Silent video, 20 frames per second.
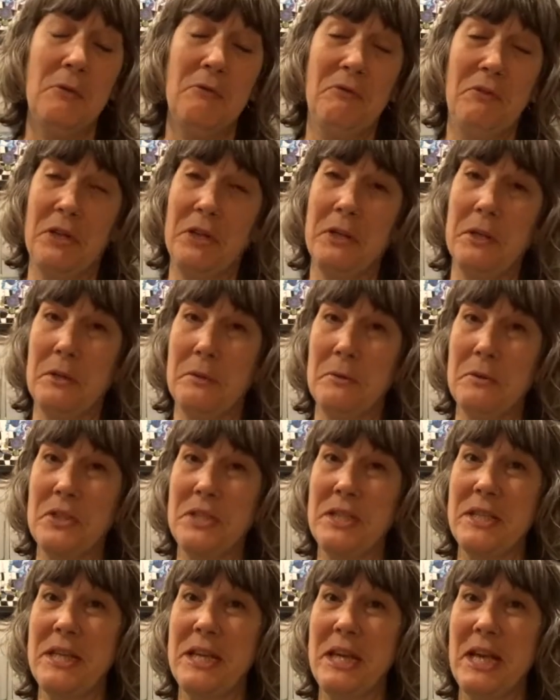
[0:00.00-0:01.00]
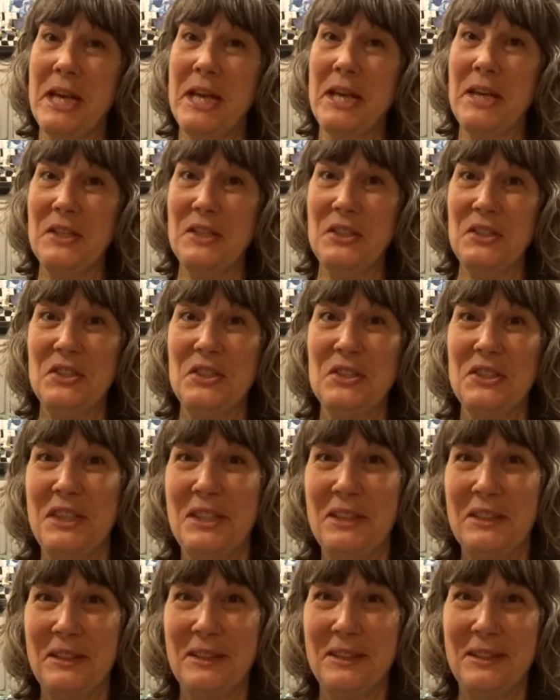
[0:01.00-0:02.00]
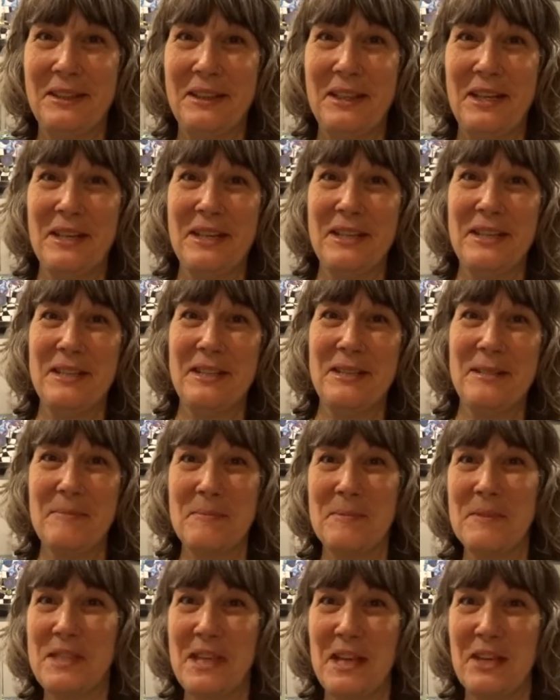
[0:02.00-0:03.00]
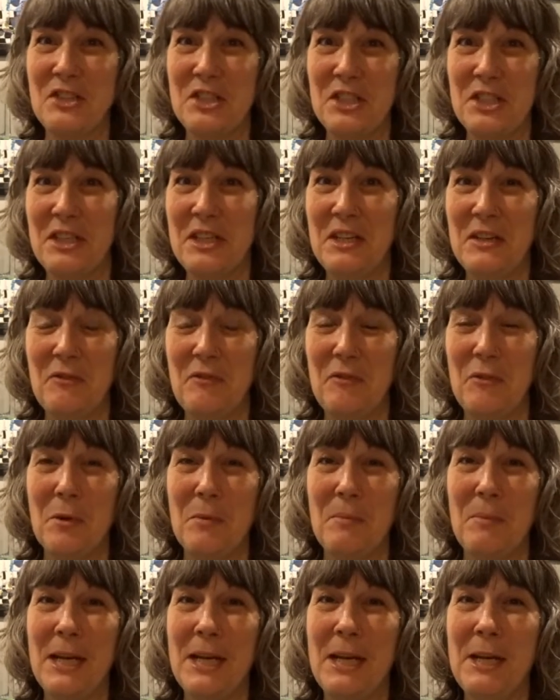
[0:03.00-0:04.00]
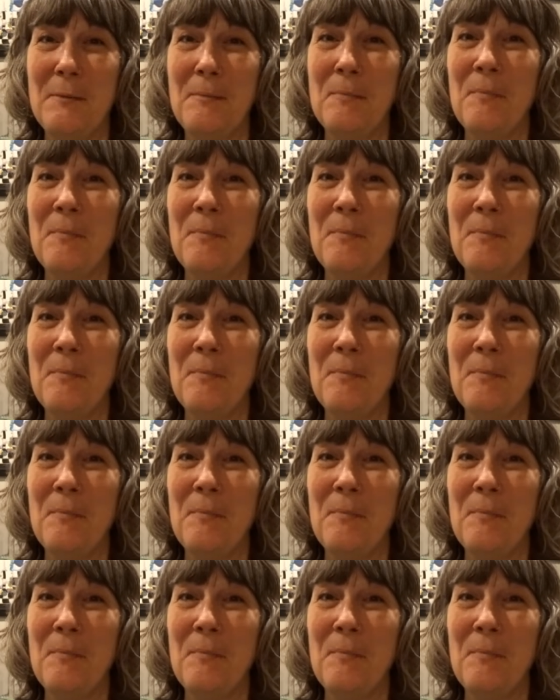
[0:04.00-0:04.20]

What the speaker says: very close to the edge and kind of sketchy for me.